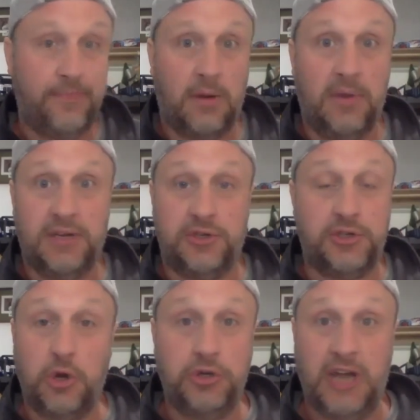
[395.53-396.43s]
because there's
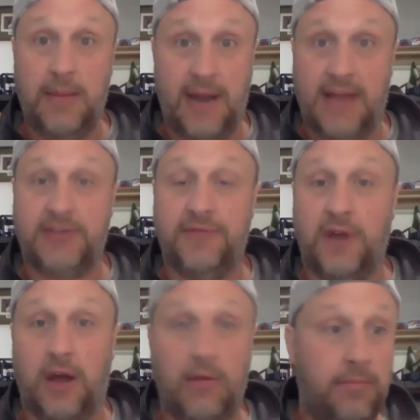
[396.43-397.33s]
no shame in asking for
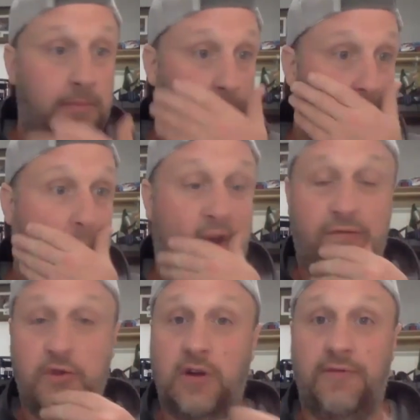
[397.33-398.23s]
help. And if you
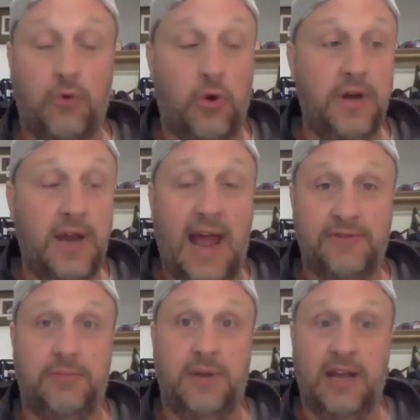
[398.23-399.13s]
can afford to have
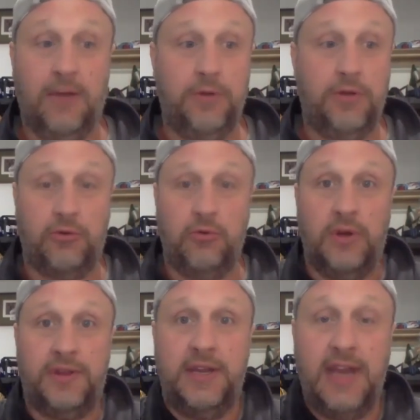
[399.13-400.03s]
somebody help you through what
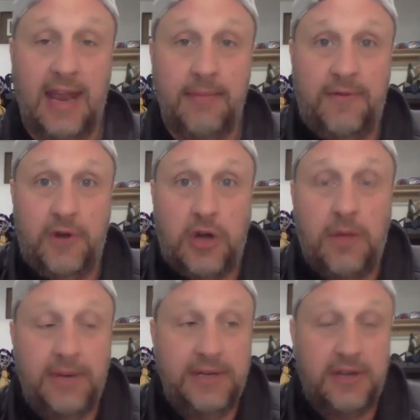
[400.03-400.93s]
the name of your
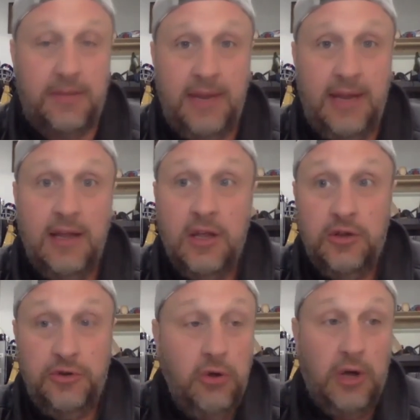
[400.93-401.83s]
company is going to be,
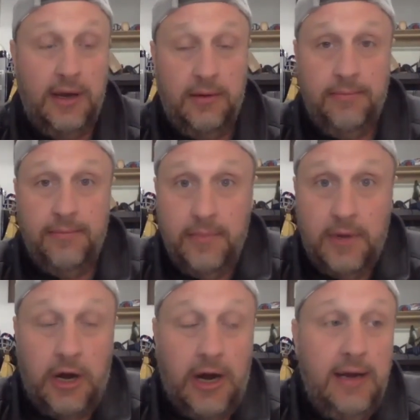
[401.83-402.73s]
do it.
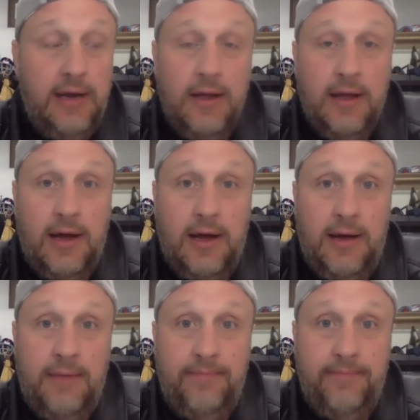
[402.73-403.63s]
All right.
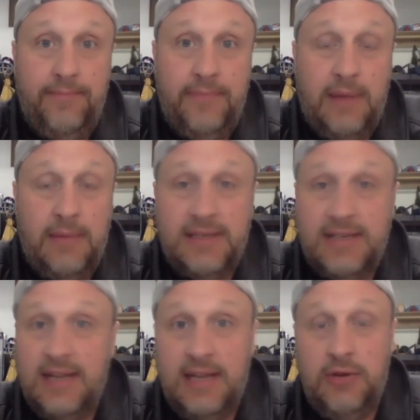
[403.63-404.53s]
I'm not saying
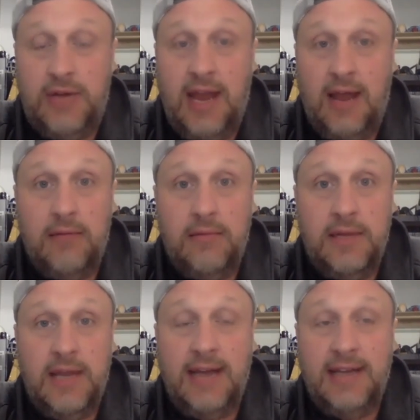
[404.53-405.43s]
that you can't.
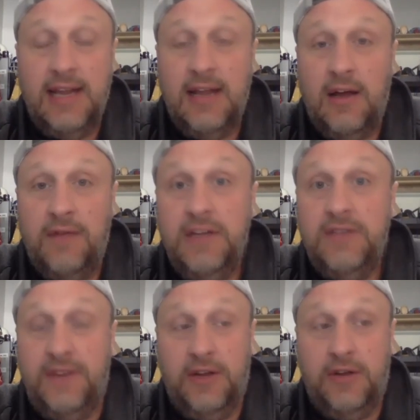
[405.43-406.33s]
The idea of these
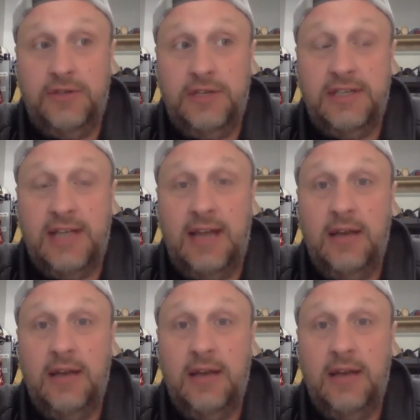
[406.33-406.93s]
videos is that